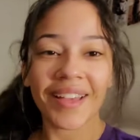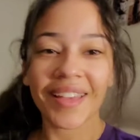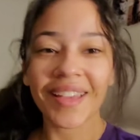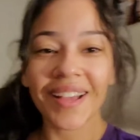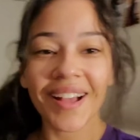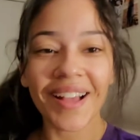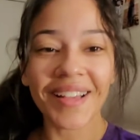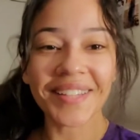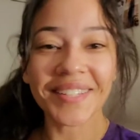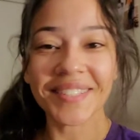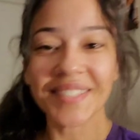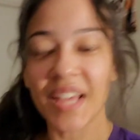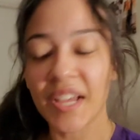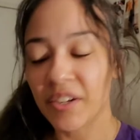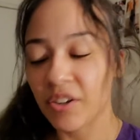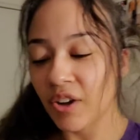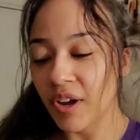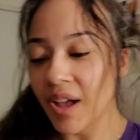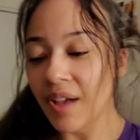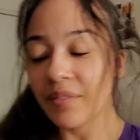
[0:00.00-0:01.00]
Hey guys,
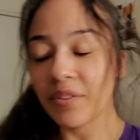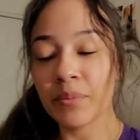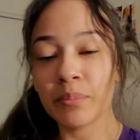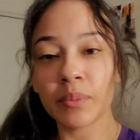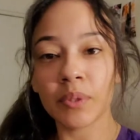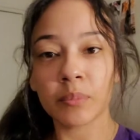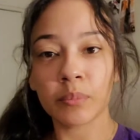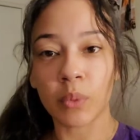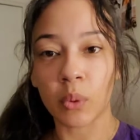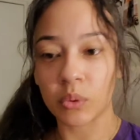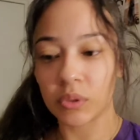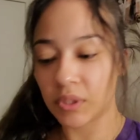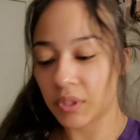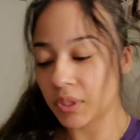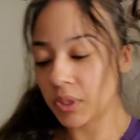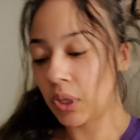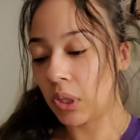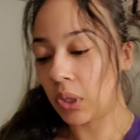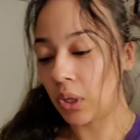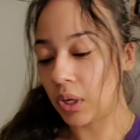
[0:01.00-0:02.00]
I know I haven't been
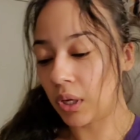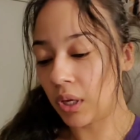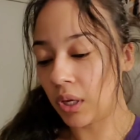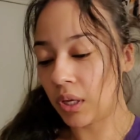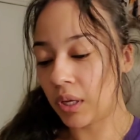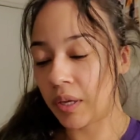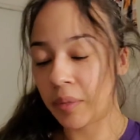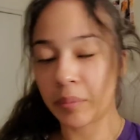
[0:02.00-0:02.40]
posting a lot.